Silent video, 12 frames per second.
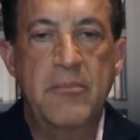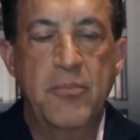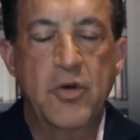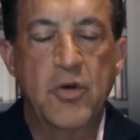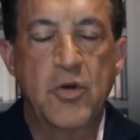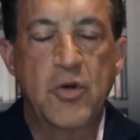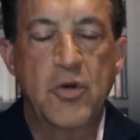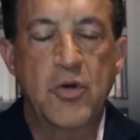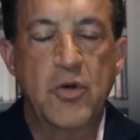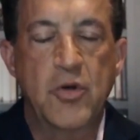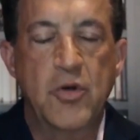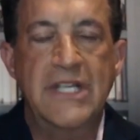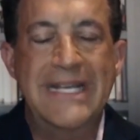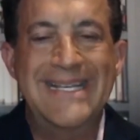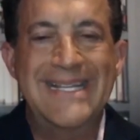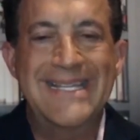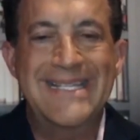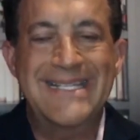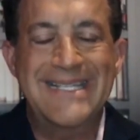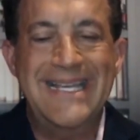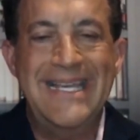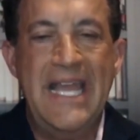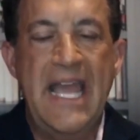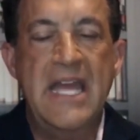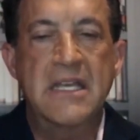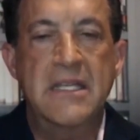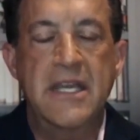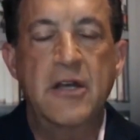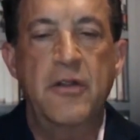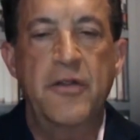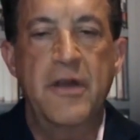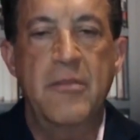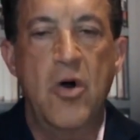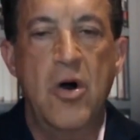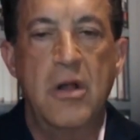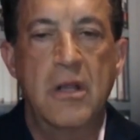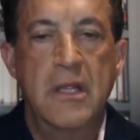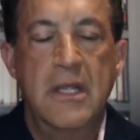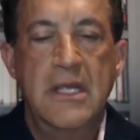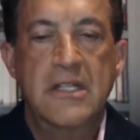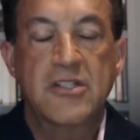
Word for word: and push the Jews into the sea and kill them all.